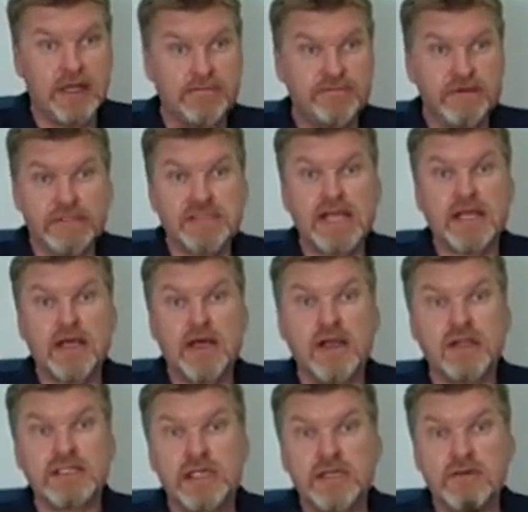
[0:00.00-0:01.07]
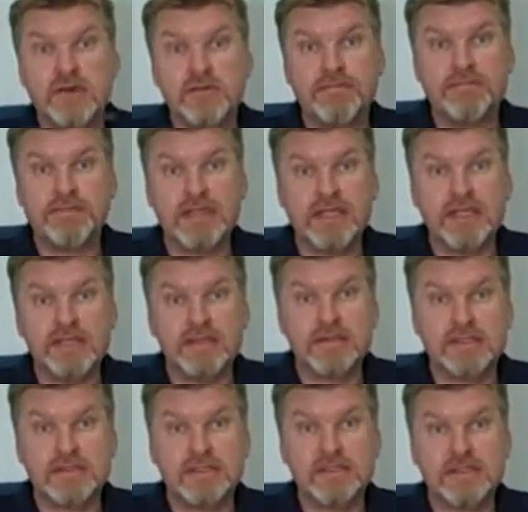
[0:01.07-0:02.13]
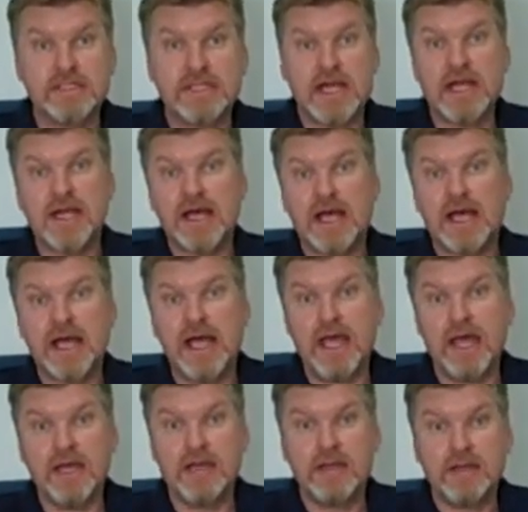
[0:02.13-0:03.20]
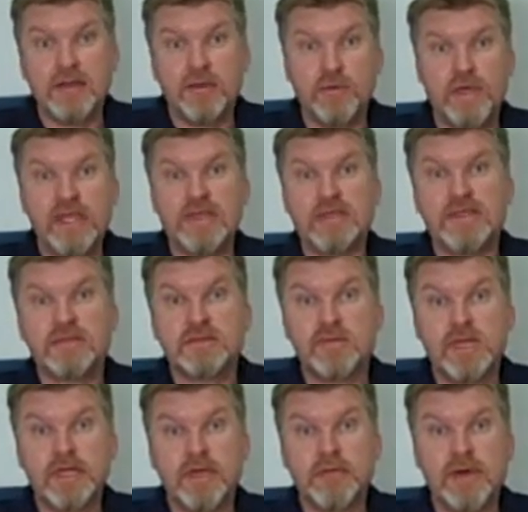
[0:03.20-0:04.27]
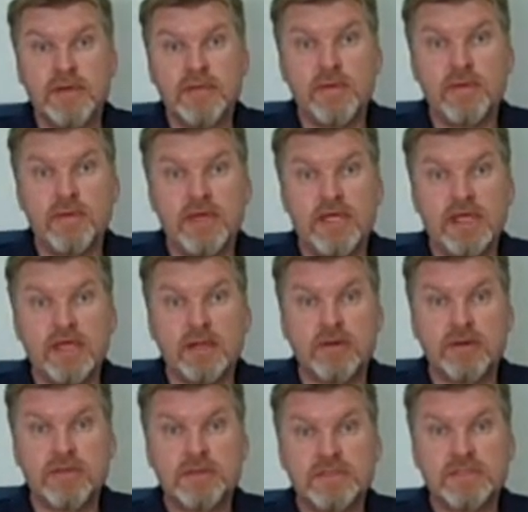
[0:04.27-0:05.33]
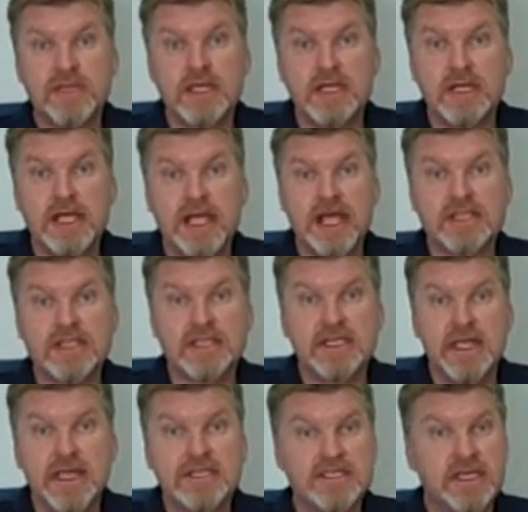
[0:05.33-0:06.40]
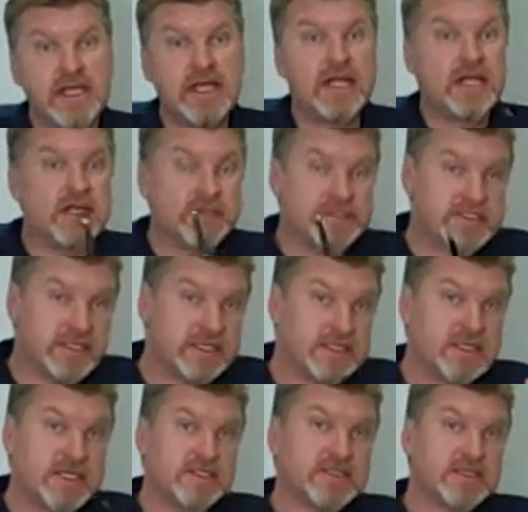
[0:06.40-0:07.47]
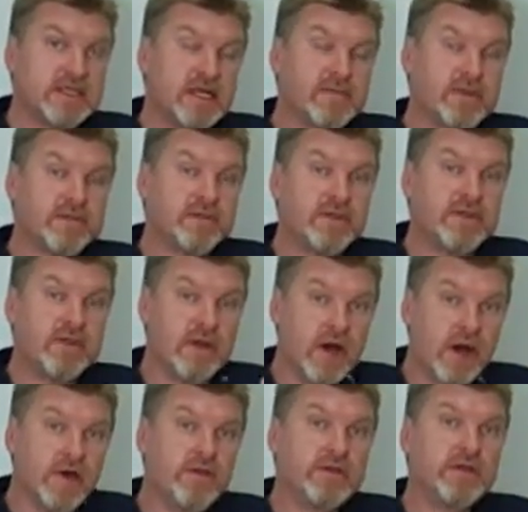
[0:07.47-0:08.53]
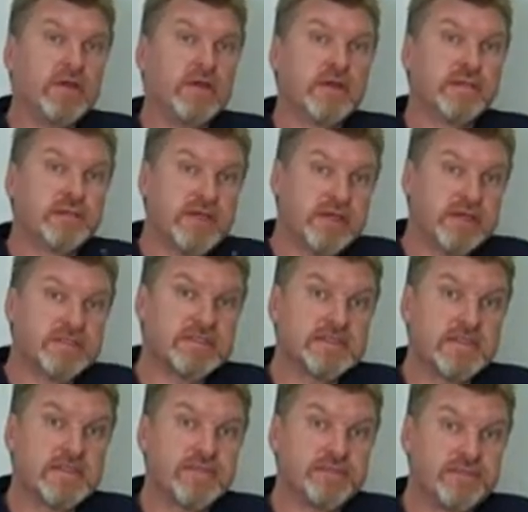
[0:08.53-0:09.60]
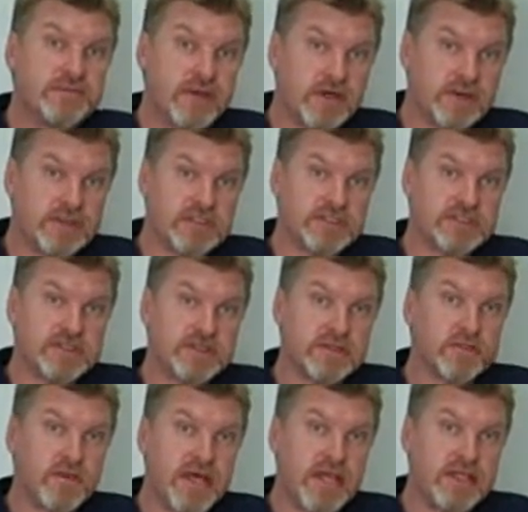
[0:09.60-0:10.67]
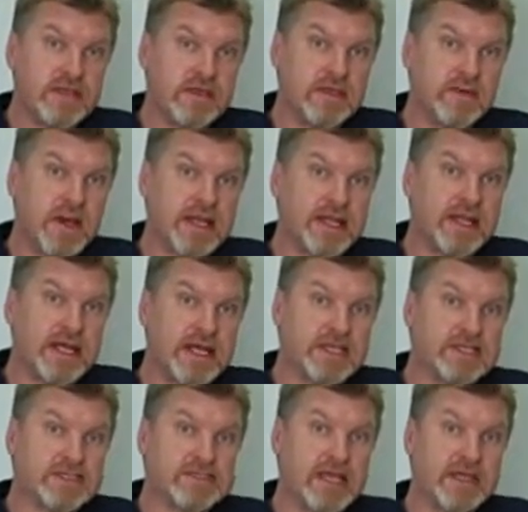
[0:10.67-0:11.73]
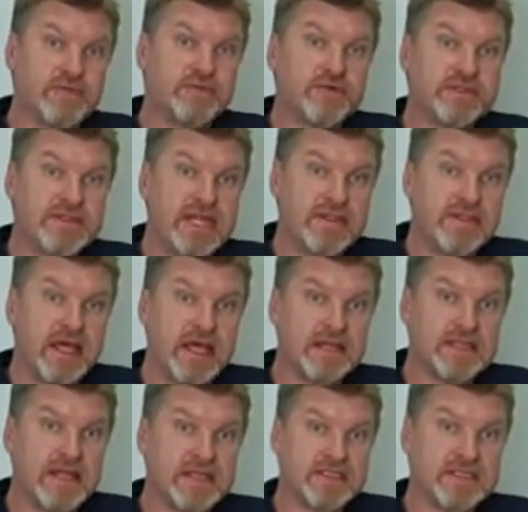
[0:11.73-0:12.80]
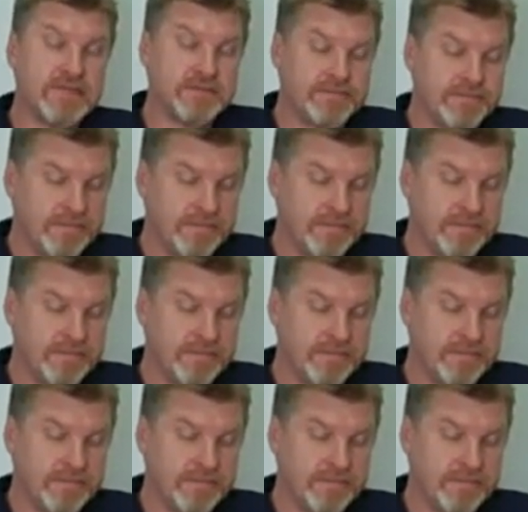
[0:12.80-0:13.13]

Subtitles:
For a psychology group, for the Psych IA week this week, you might be working in groups collecting data. You still need to come up with your own personal approach to the way that you analyse and present that data.